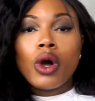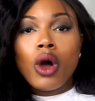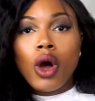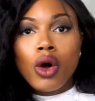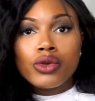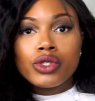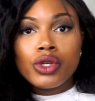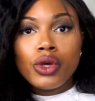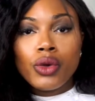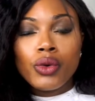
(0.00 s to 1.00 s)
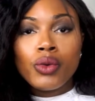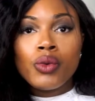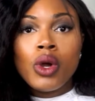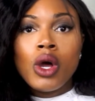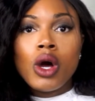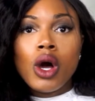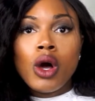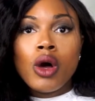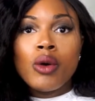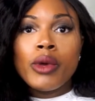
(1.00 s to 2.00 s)
calls you.
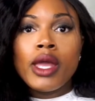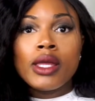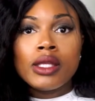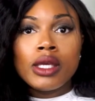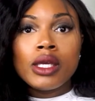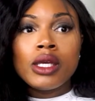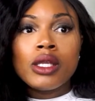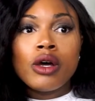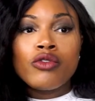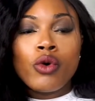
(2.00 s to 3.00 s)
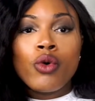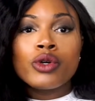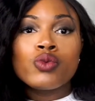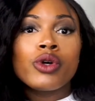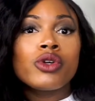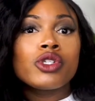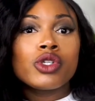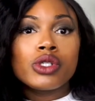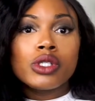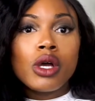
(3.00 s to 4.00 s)
And then of course, whether it's
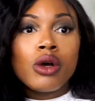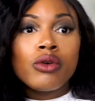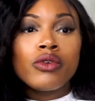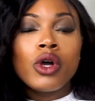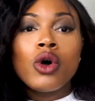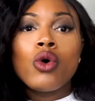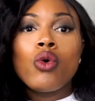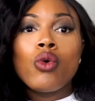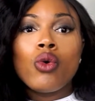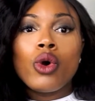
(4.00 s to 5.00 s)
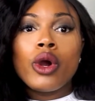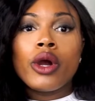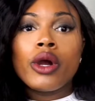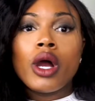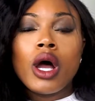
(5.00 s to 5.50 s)
yourself or